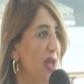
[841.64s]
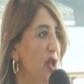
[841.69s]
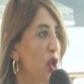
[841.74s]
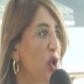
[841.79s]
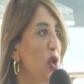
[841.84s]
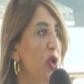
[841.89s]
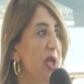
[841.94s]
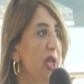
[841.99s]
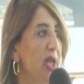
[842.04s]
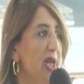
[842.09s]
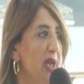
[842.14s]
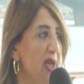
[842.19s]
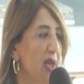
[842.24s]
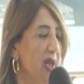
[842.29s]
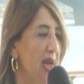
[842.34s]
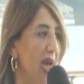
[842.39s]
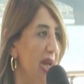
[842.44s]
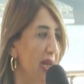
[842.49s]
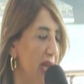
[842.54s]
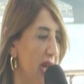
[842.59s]

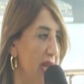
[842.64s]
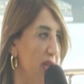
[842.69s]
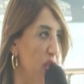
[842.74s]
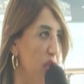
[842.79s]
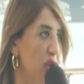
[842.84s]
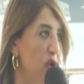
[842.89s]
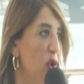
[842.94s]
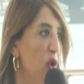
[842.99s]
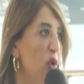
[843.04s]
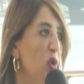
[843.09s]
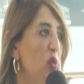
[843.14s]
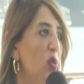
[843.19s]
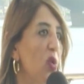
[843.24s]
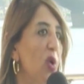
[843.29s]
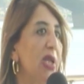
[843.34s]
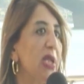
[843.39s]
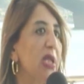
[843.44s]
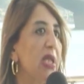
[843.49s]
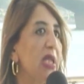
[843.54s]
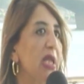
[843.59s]
joining an NGO
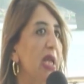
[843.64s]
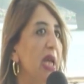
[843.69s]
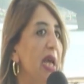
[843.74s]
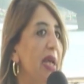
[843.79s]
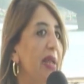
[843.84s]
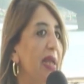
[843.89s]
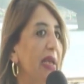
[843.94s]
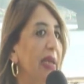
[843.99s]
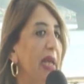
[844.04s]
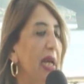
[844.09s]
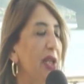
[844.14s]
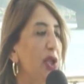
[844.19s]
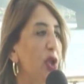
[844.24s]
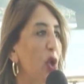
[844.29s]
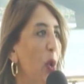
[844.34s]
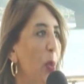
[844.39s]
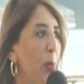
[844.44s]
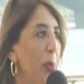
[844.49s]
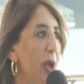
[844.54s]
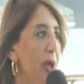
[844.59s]
was that I
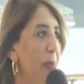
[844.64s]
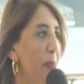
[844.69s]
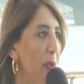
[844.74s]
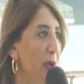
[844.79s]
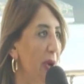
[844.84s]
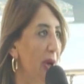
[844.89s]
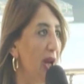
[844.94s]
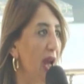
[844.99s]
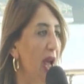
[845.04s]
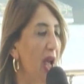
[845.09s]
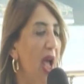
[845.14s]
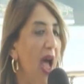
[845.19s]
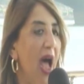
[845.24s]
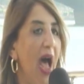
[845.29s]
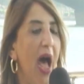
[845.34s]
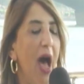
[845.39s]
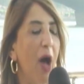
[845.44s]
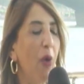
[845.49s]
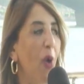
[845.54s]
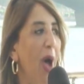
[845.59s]
saw people
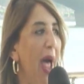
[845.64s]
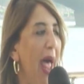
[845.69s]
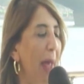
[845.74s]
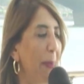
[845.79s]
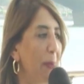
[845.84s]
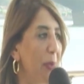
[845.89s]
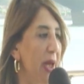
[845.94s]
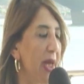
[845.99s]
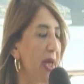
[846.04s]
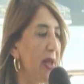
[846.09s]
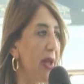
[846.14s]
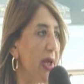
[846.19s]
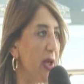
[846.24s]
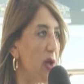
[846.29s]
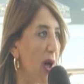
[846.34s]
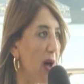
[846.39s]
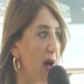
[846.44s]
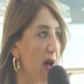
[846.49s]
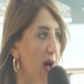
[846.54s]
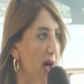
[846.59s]
how happy
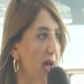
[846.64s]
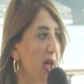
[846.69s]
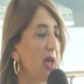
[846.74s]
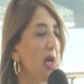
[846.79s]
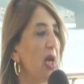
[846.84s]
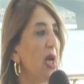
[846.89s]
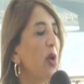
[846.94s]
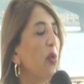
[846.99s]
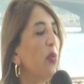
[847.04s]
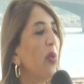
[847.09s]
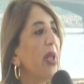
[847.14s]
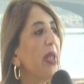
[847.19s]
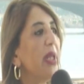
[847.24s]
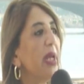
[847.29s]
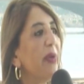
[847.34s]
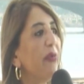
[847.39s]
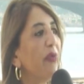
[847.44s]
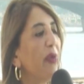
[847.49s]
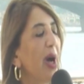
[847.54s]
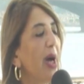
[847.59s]
they are when
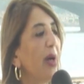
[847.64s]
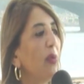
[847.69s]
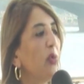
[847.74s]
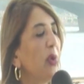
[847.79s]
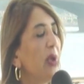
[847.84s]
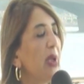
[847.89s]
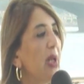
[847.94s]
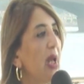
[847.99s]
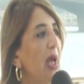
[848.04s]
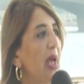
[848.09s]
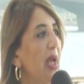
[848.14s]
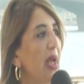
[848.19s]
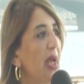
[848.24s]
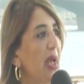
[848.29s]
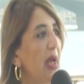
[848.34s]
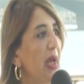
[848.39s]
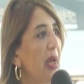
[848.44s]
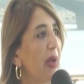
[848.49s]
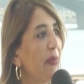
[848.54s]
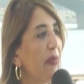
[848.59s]
they found
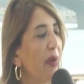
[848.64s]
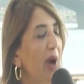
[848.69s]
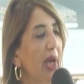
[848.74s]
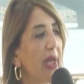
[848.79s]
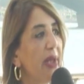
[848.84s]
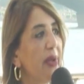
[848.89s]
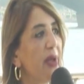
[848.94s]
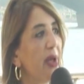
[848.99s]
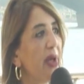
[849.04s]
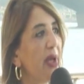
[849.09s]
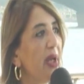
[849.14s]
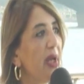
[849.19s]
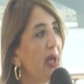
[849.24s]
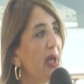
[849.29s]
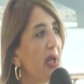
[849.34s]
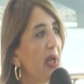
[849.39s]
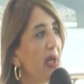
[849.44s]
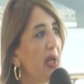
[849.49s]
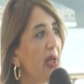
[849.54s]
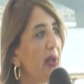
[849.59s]
uh, find
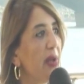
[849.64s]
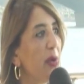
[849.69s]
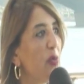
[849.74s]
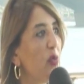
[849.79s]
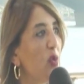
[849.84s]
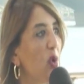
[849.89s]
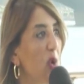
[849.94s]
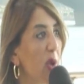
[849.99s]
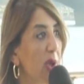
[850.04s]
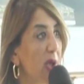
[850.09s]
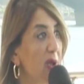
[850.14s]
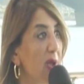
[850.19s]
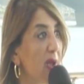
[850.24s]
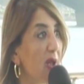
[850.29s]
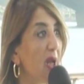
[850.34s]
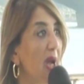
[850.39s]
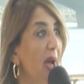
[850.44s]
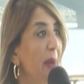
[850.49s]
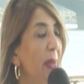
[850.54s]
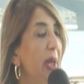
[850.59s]
the the water
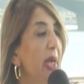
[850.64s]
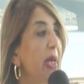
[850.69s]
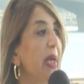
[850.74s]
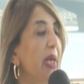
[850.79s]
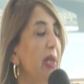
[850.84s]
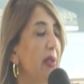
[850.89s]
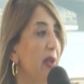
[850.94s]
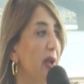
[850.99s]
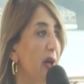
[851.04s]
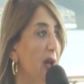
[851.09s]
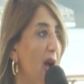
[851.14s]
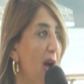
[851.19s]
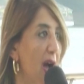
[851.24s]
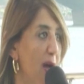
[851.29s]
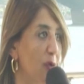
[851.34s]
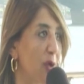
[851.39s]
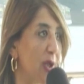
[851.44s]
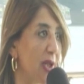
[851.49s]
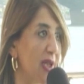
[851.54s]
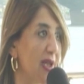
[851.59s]
coming in their
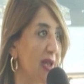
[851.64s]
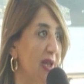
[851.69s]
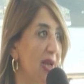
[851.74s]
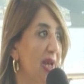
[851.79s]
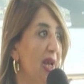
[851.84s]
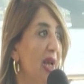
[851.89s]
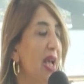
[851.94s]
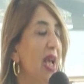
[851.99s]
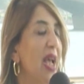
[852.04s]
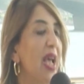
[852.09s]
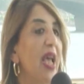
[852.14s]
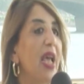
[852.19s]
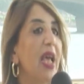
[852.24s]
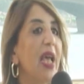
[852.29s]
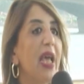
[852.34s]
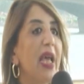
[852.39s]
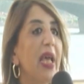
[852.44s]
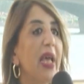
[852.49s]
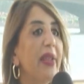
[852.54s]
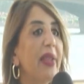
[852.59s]
house. Yeah.
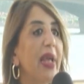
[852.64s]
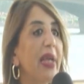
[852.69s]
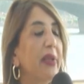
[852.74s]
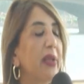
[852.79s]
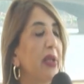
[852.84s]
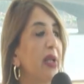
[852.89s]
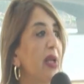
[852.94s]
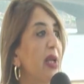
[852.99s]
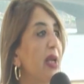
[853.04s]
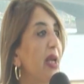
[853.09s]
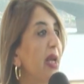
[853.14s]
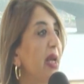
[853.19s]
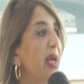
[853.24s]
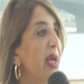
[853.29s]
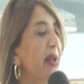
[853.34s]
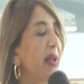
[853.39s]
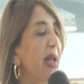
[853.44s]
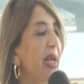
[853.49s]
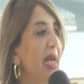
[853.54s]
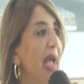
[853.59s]
Uh, that
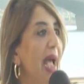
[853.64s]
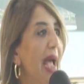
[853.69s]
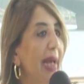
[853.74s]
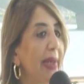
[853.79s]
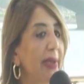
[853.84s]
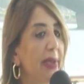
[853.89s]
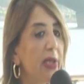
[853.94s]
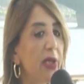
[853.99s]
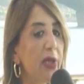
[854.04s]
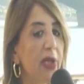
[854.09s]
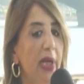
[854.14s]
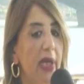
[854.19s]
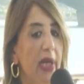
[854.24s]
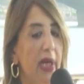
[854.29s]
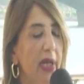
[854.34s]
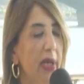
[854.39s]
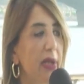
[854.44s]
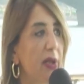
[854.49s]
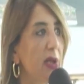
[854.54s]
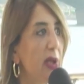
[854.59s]
the they had
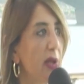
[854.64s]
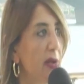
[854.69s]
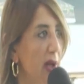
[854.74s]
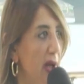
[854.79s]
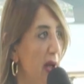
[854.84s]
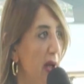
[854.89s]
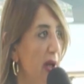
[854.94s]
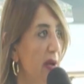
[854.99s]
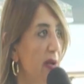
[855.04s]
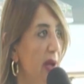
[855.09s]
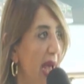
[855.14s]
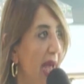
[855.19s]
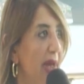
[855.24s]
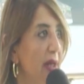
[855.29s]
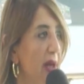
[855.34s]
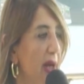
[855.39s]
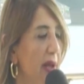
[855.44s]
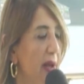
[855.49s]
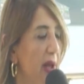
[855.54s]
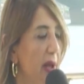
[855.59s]
uh, the
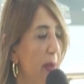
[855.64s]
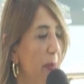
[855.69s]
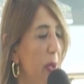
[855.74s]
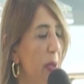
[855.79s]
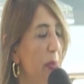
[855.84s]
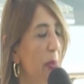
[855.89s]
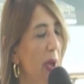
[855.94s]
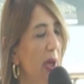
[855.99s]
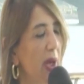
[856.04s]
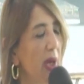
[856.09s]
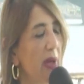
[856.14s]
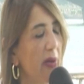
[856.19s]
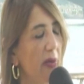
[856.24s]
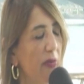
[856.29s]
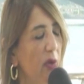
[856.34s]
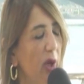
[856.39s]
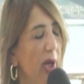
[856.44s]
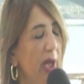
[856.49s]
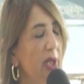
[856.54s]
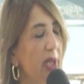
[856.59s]
the the people the
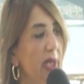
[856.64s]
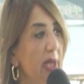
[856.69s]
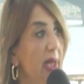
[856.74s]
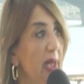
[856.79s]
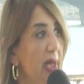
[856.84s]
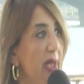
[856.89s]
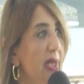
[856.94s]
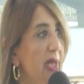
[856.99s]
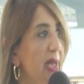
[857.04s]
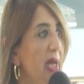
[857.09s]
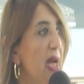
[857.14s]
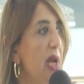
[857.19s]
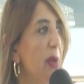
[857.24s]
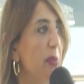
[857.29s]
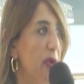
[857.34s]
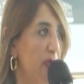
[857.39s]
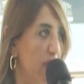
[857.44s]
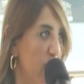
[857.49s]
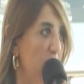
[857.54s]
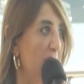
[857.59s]
volunteers
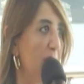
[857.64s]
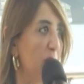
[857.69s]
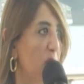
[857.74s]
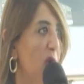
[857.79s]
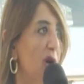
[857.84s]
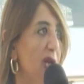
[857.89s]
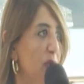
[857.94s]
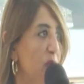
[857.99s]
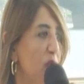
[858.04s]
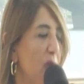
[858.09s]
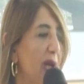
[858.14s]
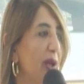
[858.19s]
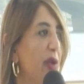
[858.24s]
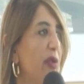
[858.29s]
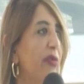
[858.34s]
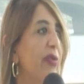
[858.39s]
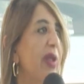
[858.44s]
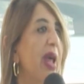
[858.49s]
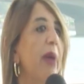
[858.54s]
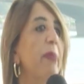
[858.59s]
before I was one
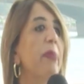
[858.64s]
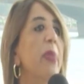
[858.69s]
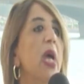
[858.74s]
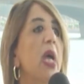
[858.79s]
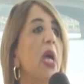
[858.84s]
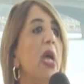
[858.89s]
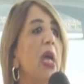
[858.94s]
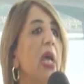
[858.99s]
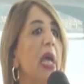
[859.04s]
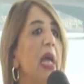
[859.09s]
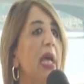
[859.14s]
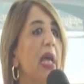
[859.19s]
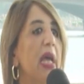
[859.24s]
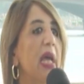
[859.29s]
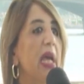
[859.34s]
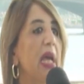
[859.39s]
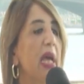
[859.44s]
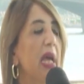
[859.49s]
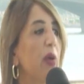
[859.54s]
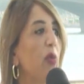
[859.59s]
of them
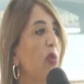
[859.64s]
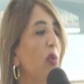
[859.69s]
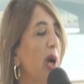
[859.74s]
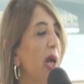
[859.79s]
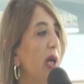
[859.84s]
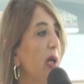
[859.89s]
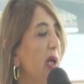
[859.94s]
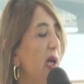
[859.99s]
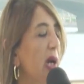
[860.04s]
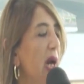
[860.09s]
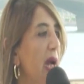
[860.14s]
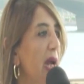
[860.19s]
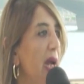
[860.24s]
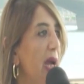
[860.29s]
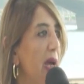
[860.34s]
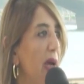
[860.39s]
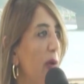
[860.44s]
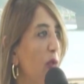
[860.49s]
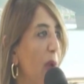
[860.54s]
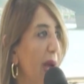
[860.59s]

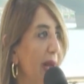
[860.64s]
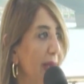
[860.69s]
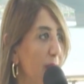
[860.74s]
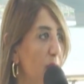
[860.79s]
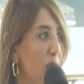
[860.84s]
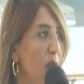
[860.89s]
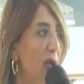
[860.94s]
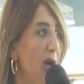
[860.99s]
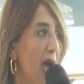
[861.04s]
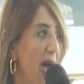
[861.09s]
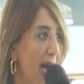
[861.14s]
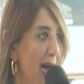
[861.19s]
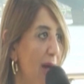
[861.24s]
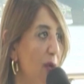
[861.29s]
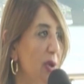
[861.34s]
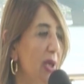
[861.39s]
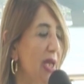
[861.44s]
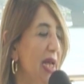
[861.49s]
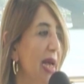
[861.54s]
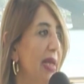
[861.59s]
were went to the
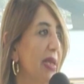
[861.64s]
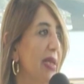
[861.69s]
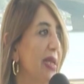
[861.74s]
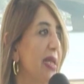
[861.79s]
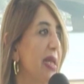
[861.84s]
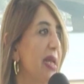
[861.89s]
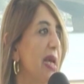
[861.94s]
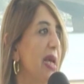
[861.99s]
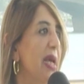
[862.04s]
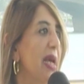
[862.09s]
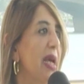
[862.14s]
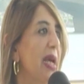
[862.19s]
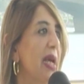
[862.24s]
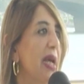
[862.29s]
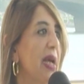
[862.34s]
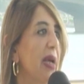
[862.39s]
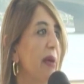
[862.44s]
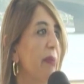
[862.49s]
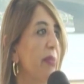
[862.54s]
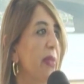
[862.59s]
house and
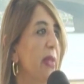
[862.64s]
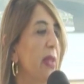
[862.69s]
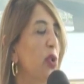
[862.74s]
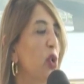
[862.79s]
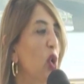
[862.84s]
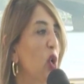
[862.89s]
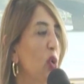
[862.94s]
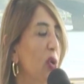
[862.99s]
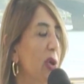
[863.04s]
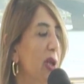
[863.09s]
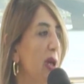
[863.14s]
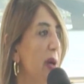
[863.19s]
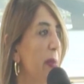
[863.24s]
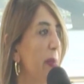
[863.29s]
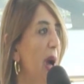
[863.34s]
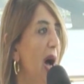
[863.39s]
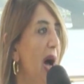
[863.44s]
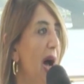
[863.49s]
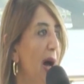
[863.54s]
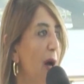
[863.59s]
taught them
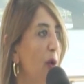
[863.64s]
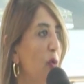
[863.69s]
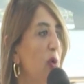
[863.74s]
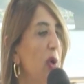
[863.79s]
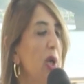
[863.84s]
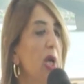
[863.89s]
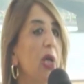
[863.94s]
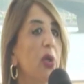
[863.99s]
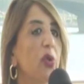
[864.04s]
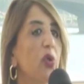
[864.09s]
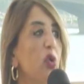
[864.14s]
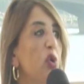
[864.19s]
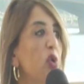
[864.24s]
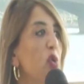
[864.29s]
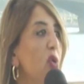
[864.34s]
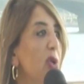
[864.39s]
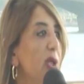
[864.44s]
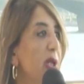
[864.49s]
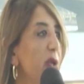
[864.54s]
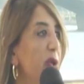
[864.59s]
how to
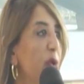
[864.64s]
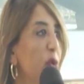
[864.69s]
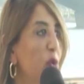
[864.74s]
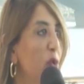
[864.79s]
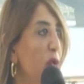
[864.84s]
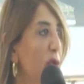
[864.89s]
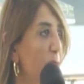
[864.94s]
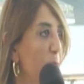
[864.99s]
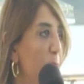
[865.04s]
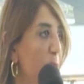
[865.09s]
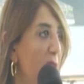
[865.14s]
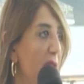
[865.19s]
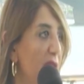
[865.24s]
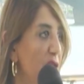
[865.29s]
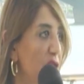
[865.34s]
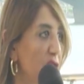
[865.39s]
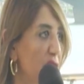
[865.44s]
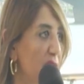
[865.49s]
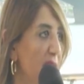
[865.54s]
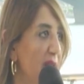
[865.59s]
use the
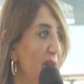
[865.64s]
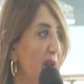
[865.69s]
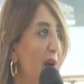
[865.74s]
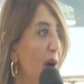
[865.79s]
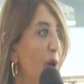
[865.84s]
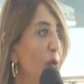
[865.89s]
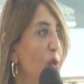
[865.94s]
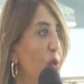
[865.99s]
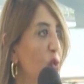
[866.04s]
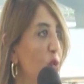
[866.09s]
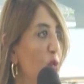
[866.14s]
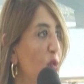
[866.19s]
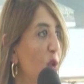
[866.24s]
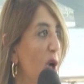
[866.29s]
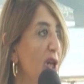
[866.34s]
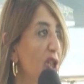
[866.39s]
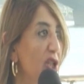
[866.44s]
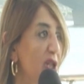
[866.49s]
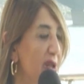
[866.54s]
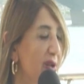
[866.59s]
toothbrush and how to
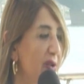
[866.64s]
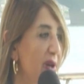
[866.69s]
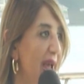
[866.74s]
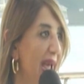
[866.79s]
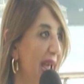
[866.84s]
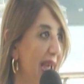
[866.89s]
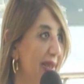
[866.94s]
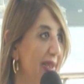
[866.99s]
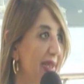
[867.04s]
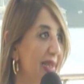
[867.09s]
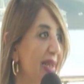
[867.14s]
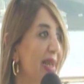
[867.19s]
wash their hands